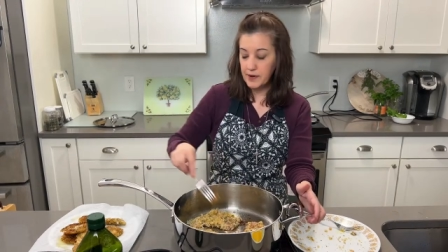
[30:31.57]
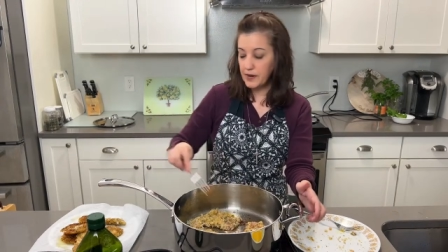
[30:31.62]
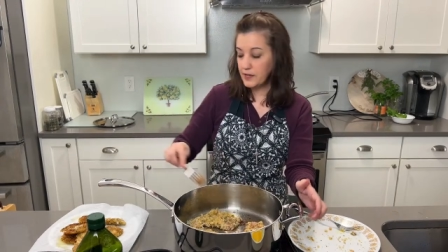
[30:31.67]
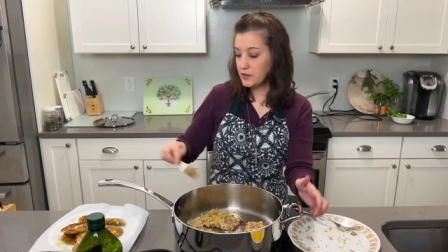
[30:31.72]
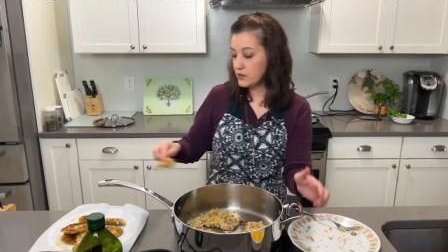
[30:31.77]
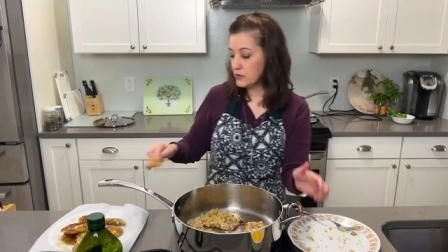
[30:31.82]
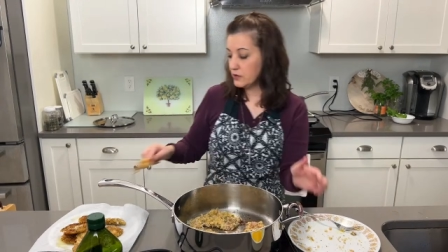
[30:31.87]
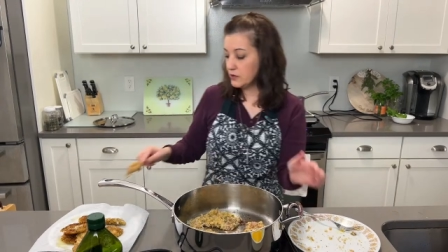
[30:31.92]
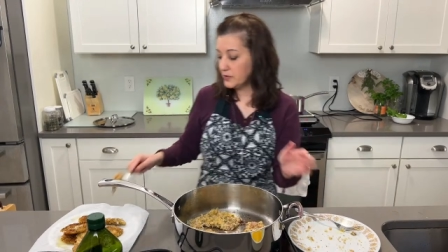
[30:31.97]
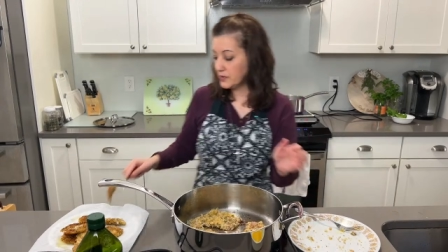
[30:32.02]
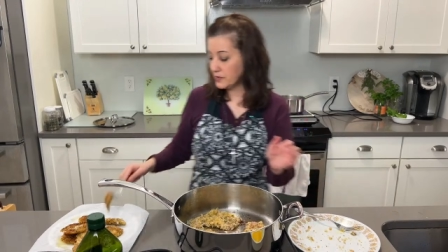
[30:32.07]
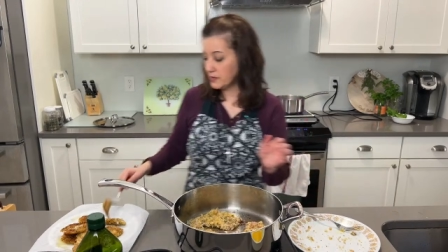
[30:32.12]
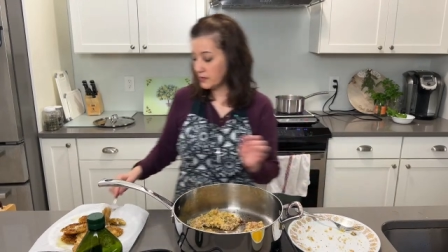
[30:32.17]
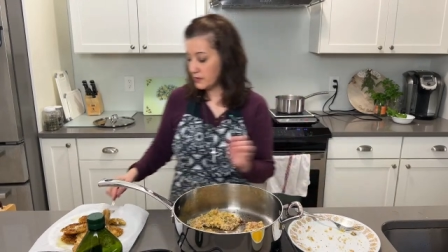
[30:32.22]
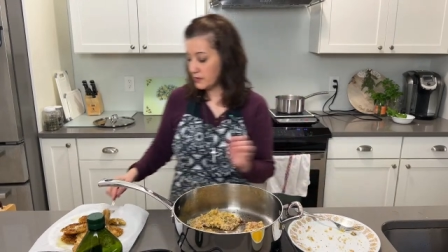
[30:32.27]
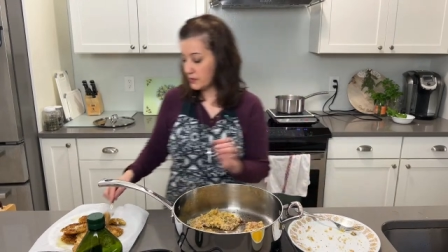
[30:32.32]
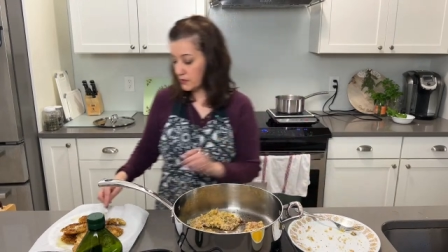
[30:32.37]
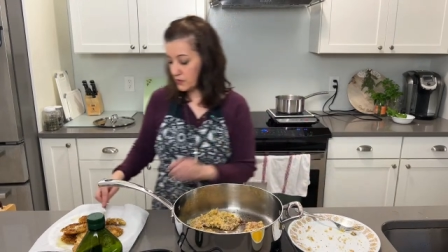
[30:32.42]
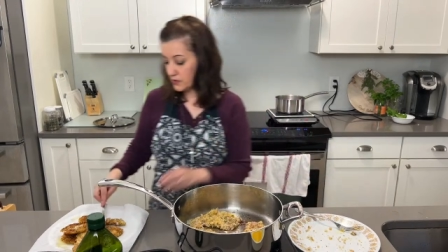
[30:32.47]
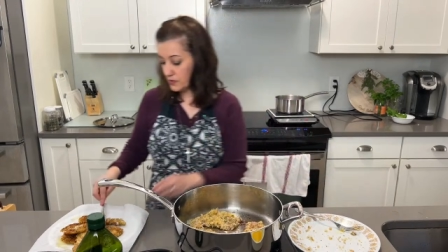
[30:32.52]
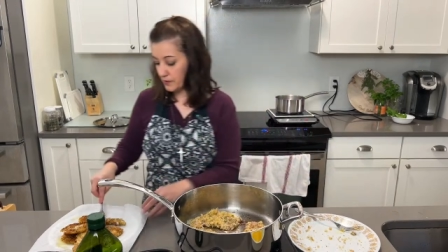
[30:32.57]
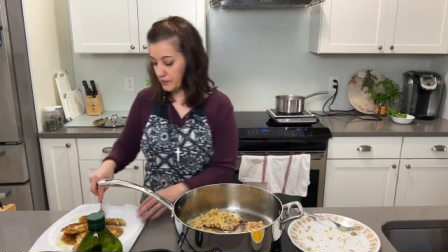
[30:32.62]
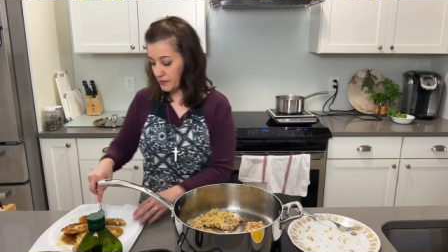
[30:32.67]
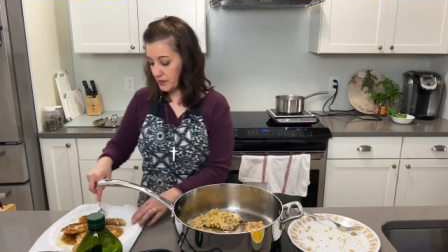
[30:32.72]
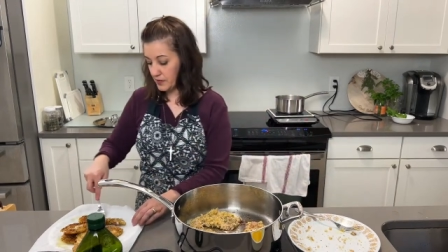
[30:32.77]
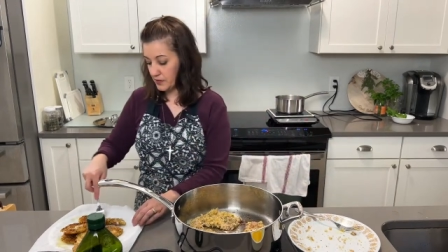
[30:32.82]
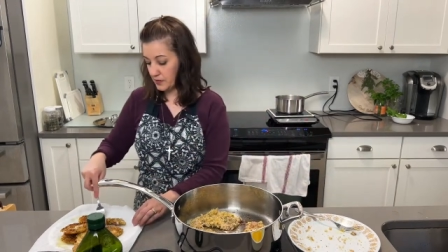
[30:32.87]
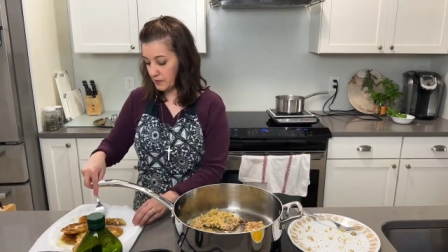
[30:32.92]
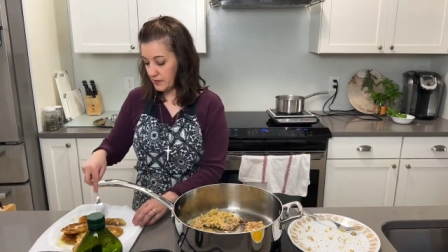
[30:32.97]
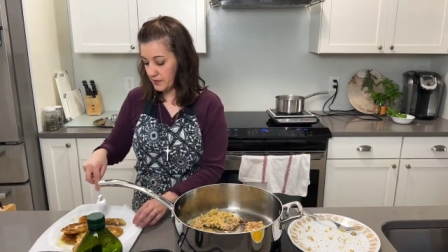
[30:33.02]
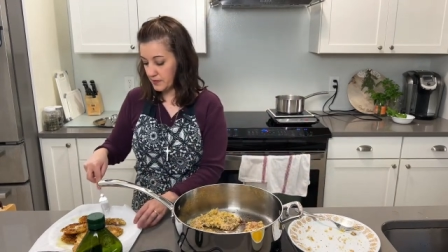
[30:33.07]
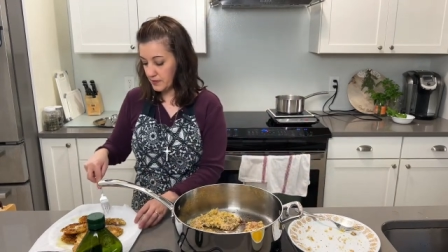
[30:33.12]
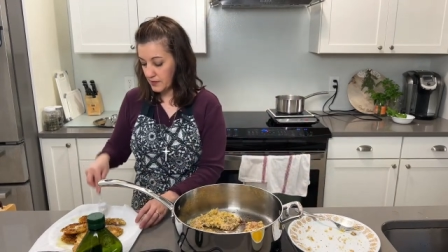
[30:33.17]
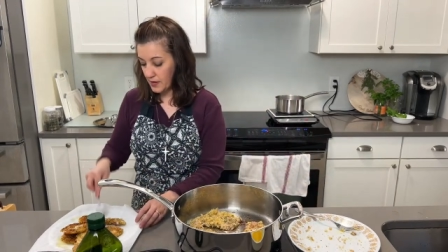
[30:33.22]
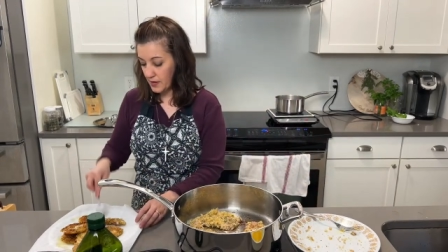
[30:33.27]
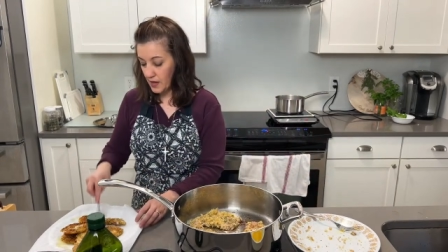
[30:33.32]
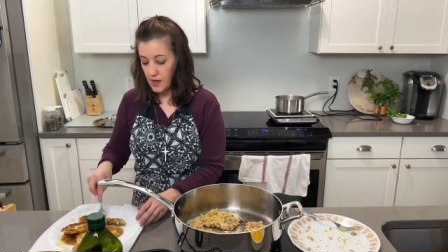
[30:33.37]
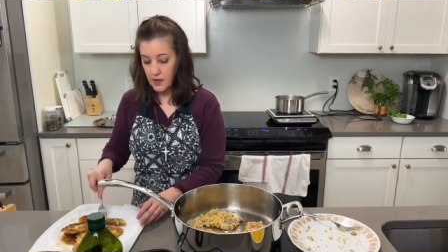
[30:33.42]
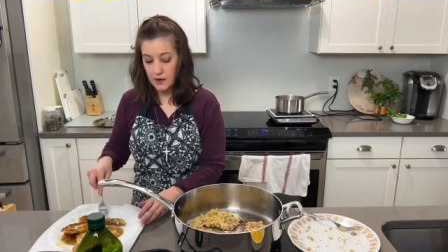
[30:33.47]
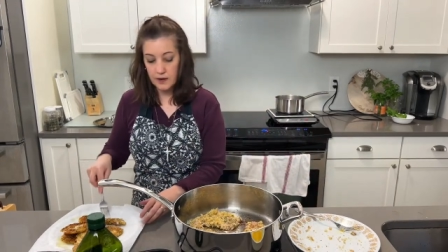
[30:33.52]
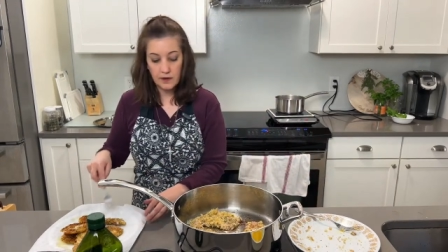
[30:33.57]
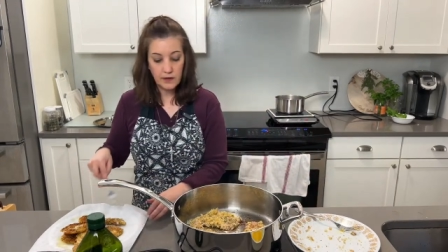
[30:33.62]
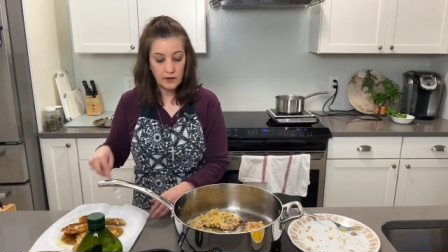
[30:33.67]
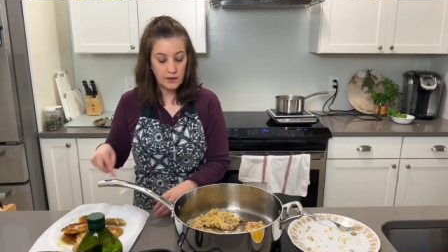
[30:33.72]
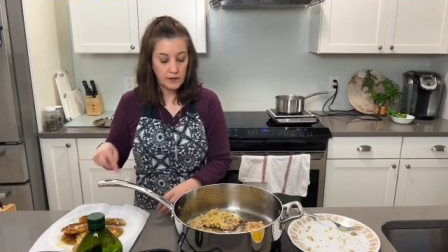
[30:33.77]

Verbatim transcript: But I do think that there's something to be said